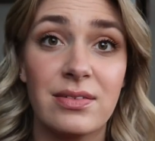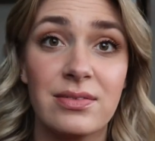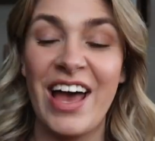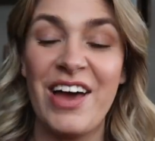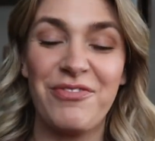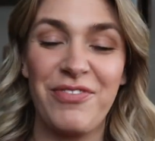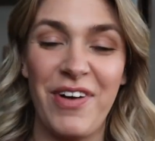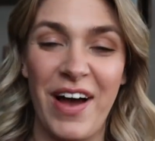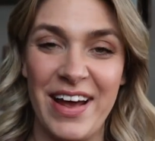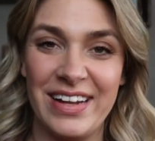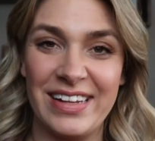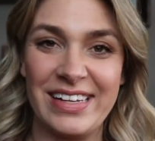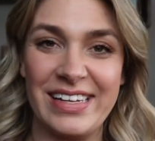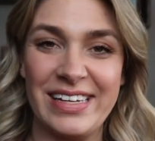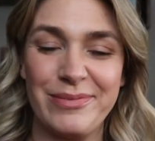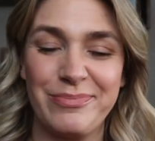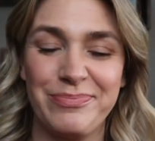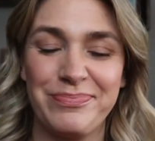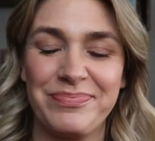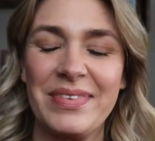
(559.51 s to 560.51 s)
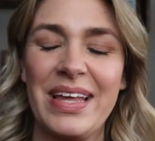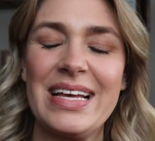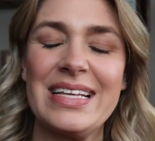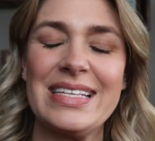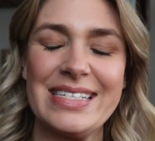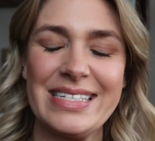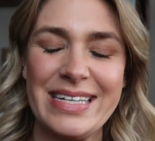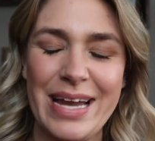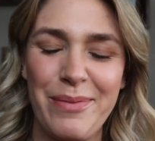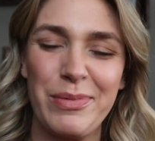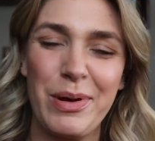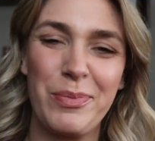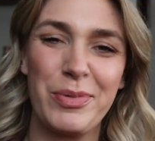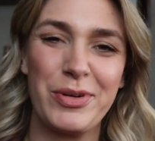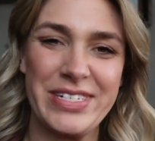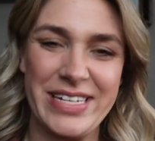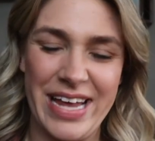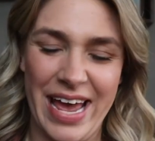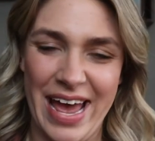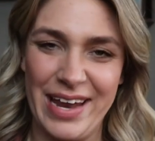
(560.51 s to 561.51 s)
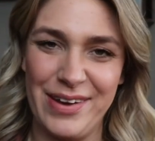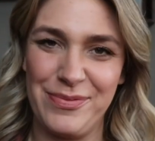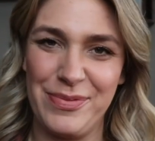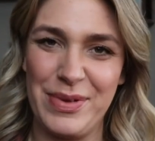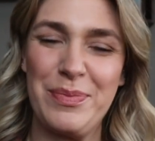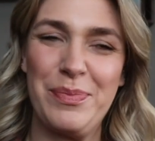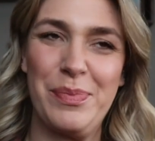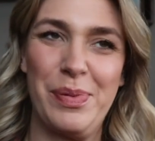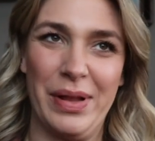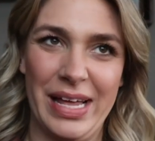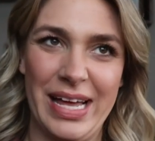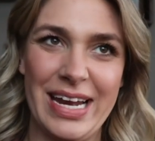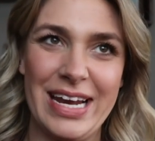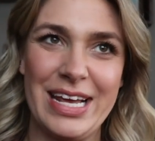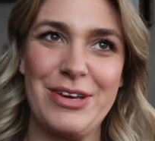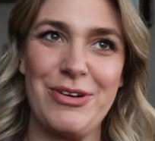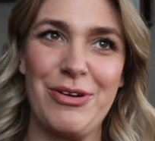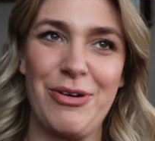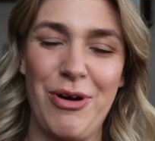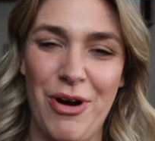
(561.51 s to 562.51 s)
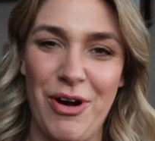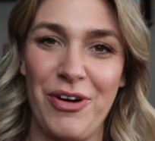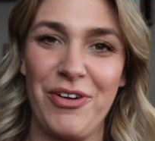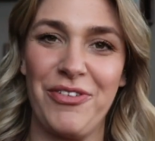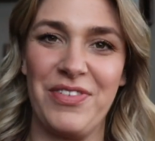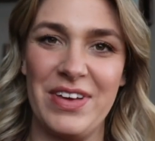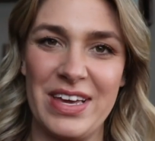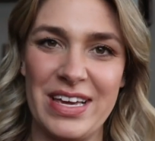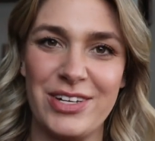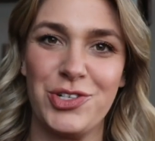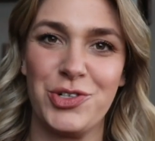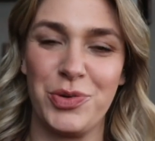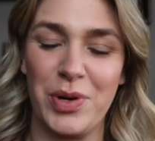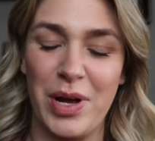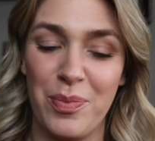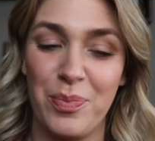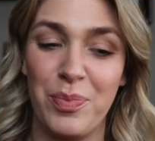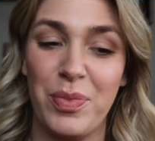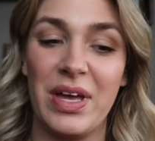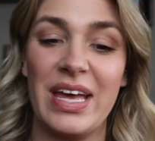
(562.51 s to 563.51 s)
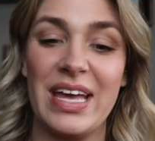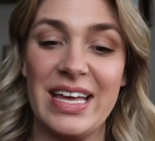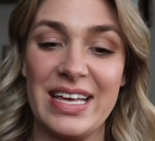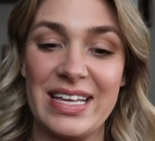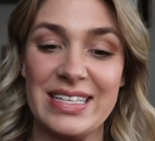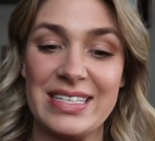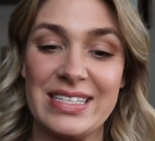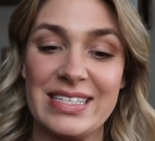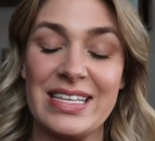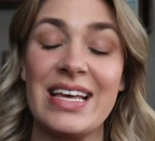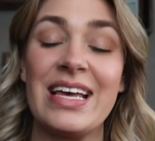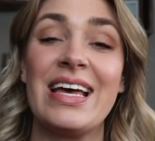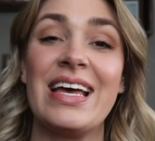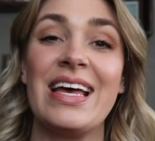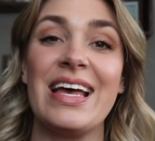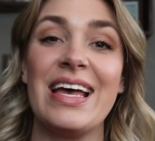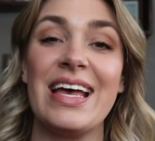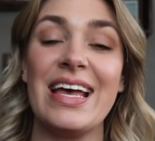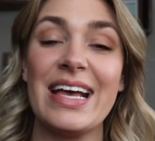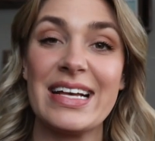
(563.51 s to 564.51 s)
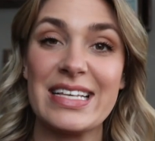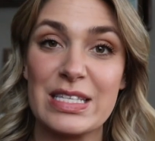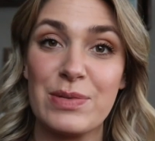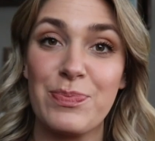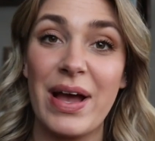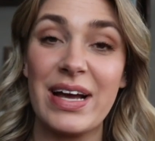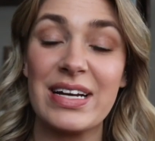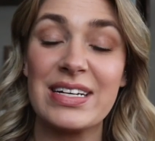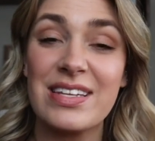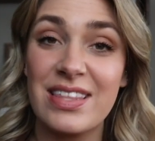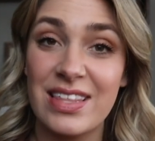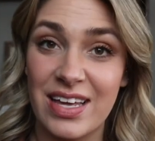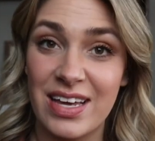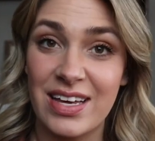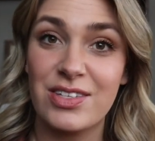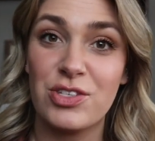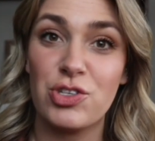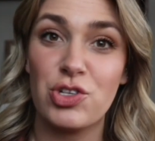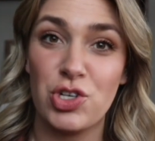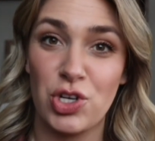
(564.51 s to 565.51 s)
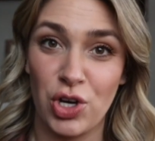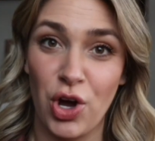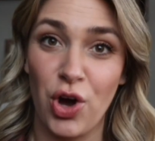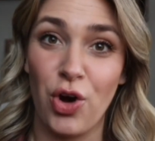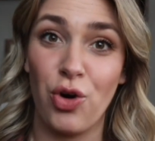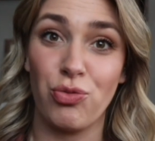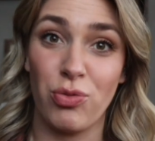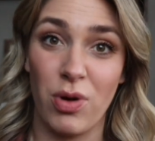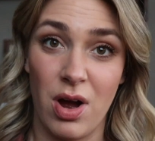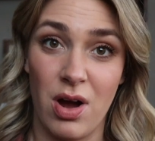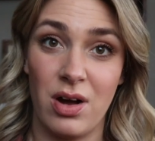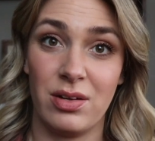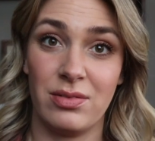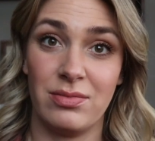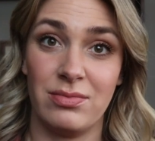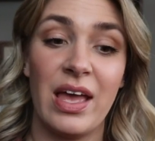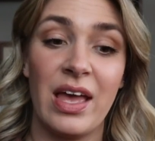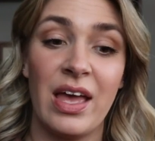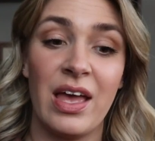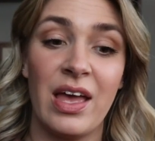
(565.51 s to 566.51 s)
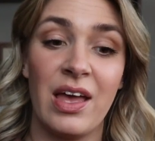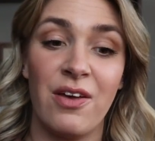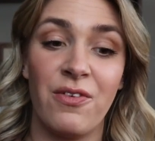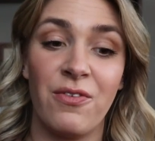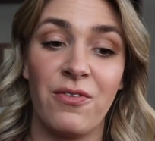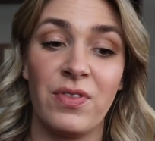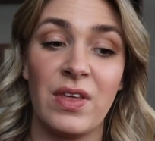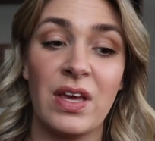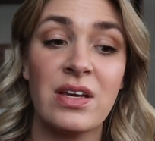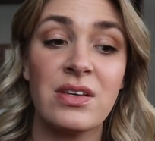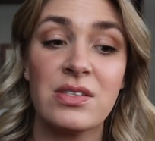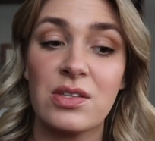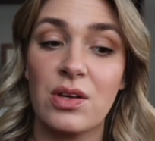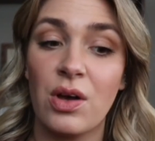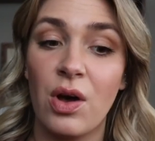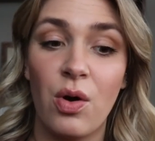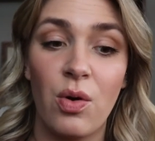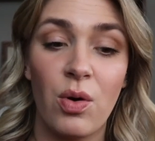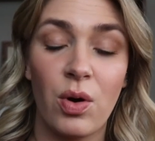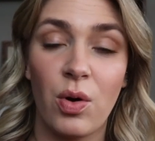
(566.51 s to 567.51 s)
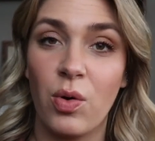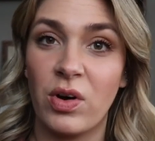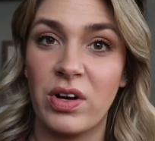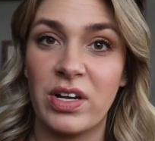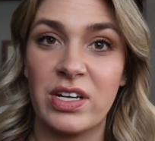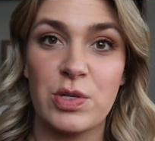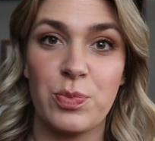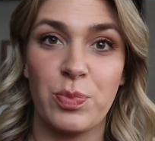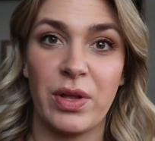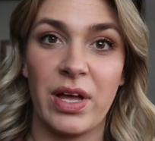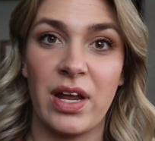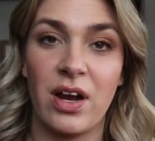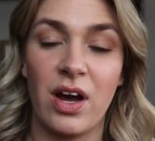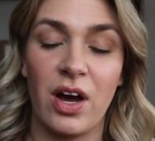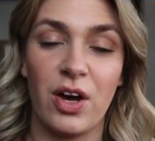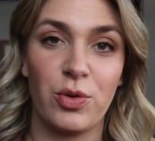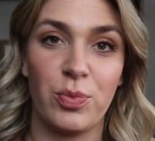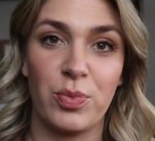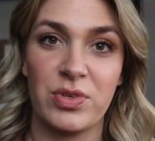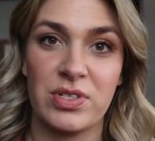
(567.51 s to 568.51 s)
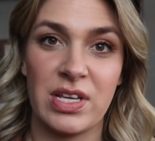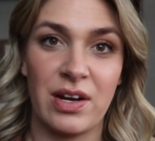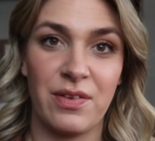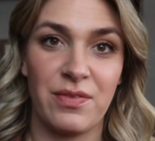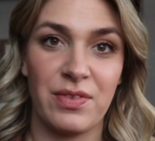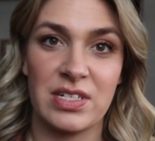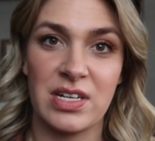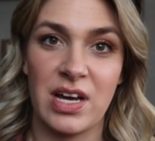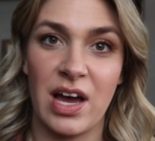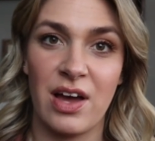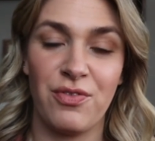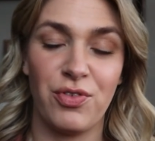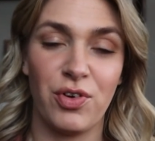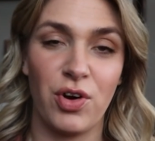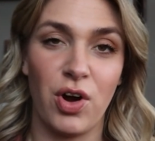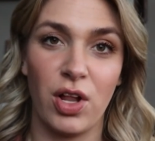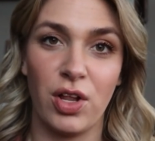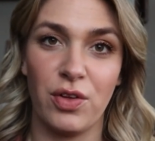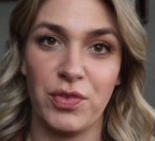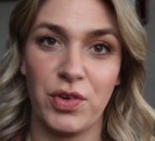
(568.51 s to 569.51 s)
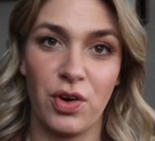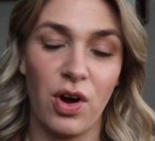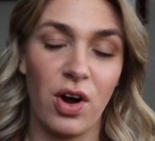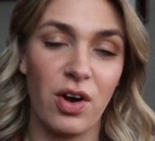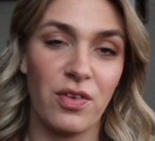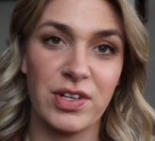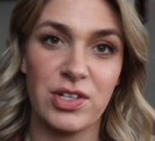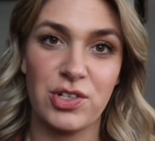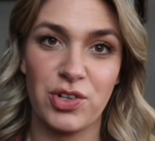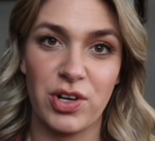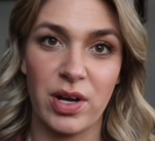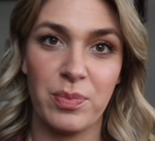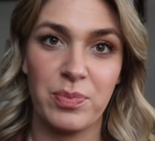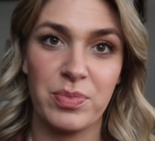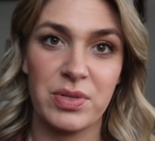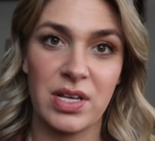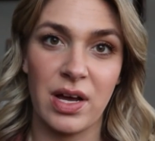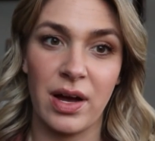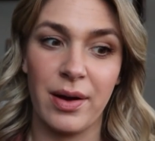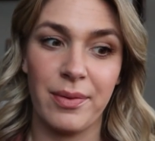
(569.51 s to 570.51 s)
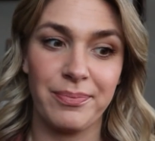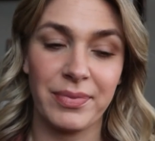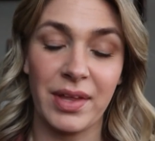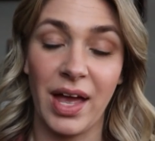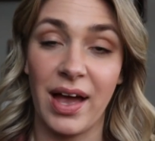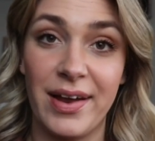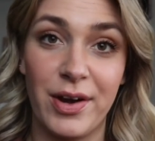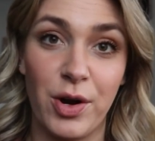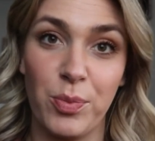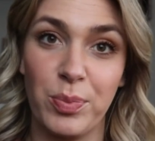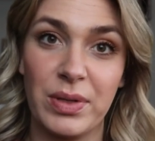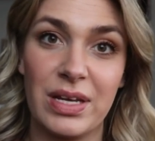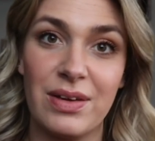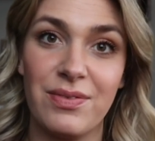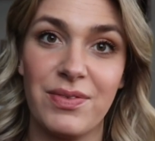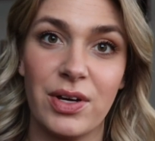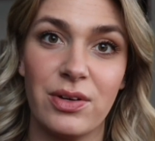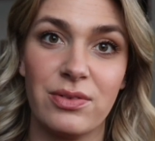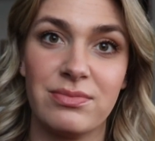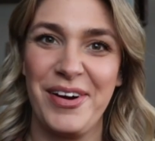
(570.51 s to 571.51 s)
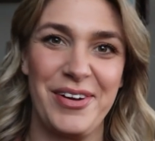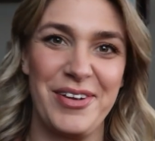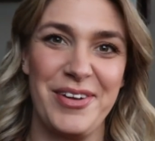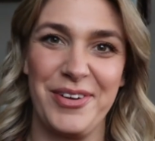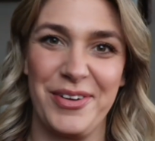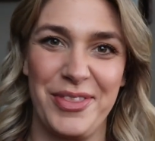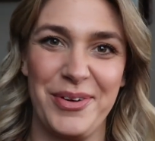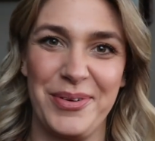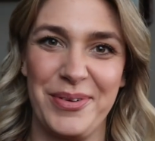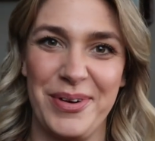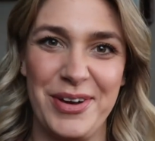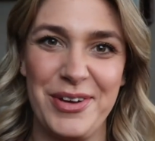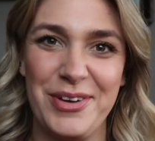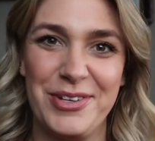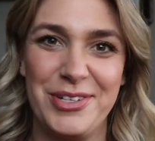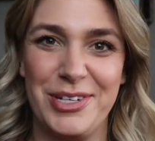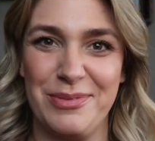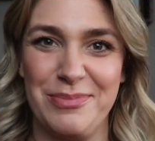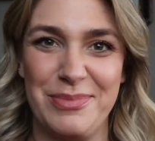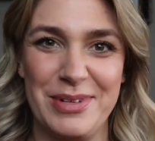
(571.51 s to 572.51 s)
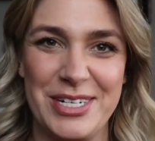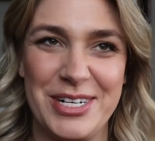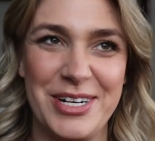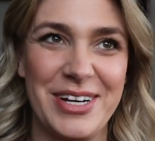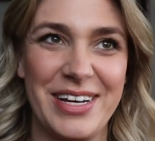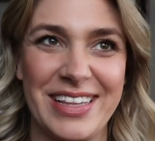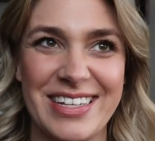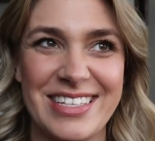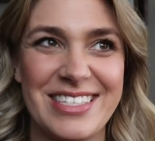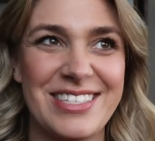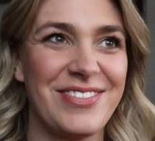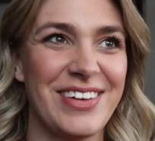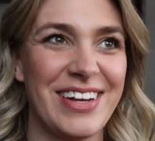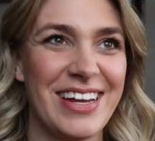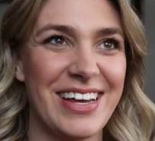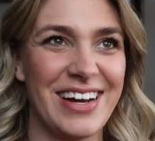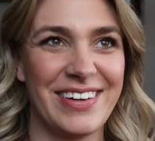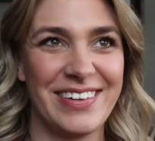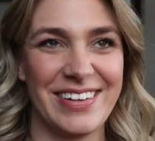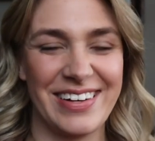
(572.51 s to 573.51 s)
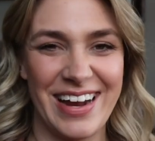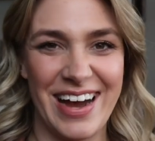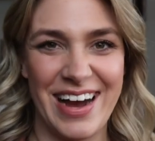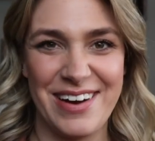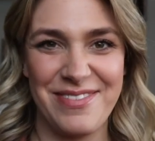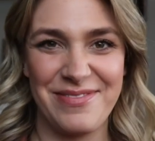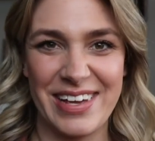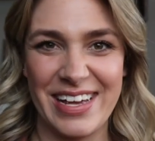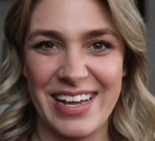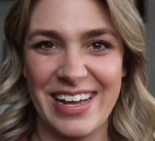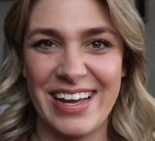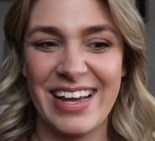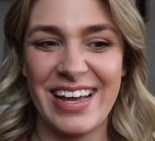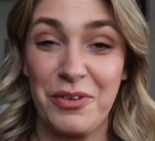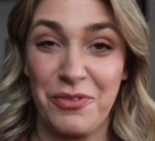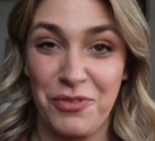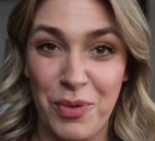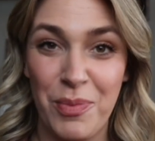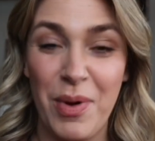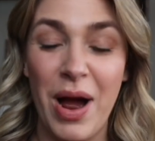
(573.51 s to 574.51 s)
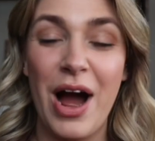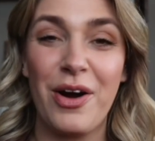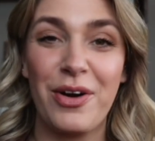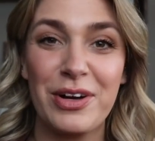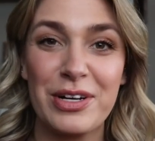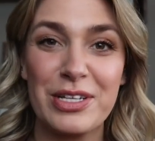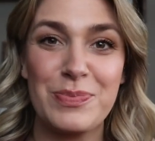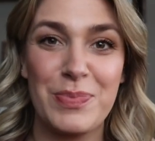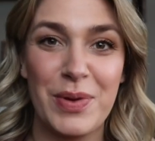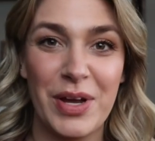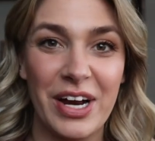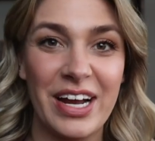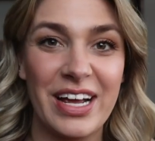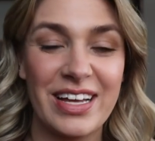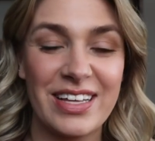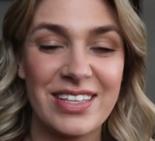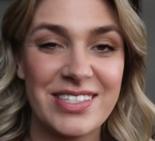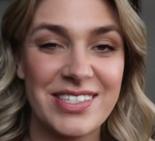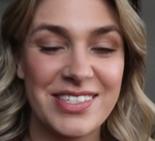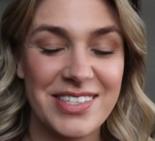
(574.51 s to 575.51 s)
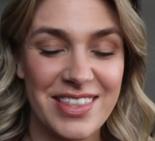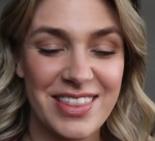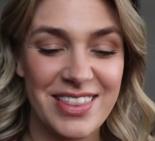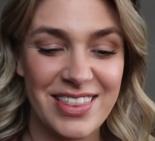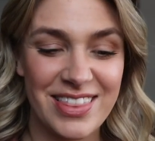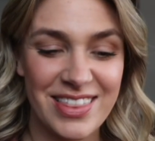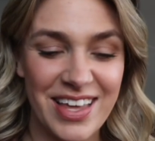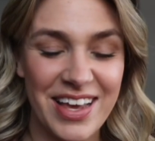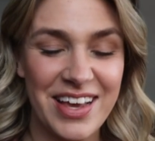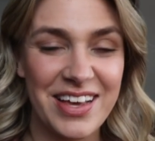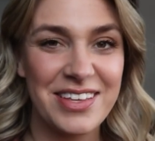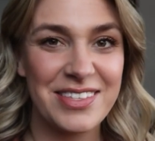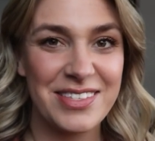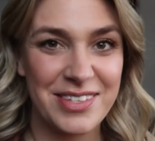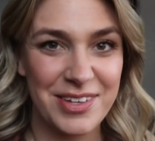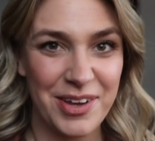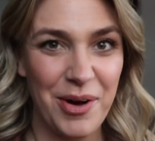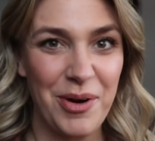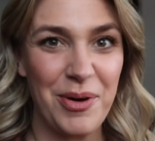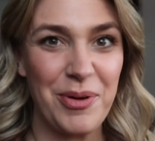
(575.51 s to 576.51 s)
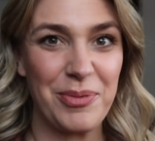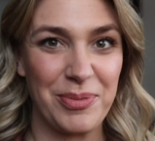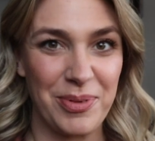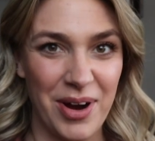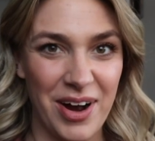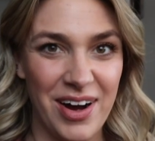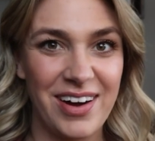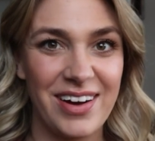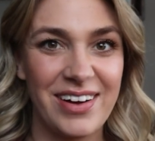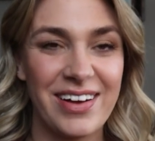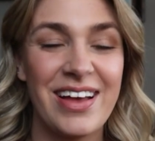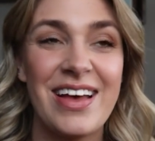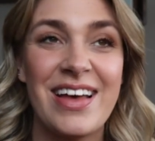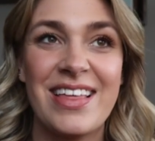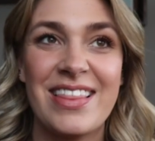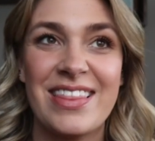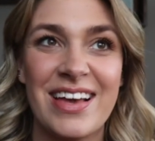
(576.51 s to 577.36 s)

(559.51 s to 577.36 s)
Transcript: And finally, step number 10 in planning your RV trip is expect things to go wrong. If things go according to plan 100% of the time for all of your RV trips, um, I don't believe you. Or you're the one who should be doing this video and not me. From our experience, things go wrong.